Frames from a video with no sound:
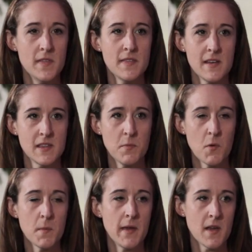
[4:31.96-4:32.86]
and then that
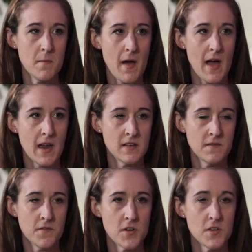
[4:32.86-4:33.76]
sperm would be
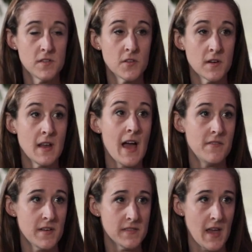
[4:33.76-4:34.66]
combined for use during the
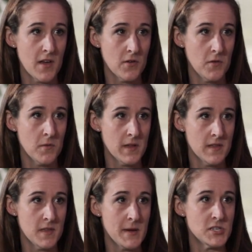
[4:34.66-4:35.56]
IVF cycle
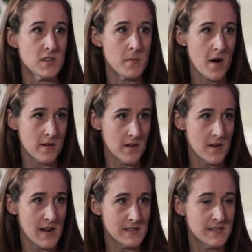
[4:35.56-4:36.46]
with the patient's partner,
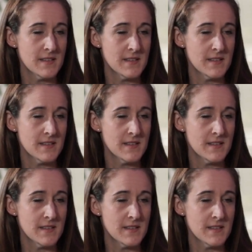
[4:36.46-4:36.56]
correct?